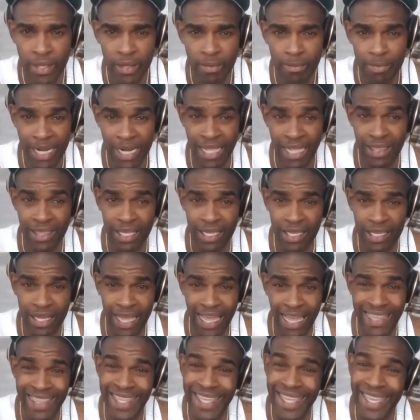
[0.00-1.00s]
But I think
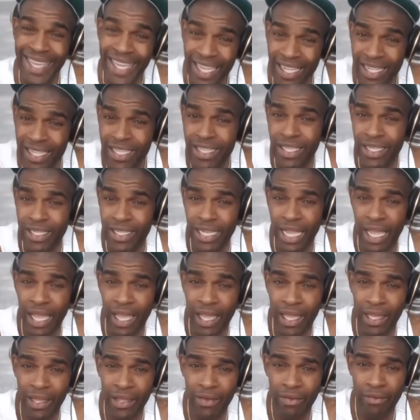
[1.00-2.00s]
at the end of the
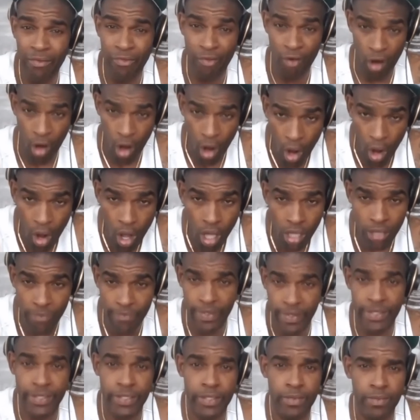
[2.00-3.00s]
day, for all of
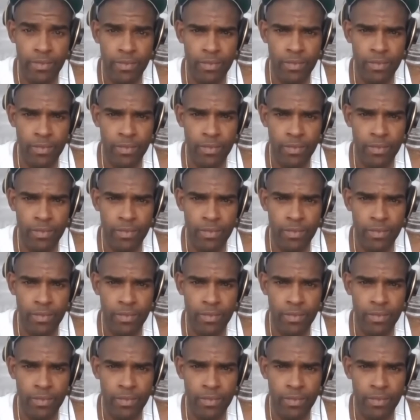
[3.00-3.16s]
us,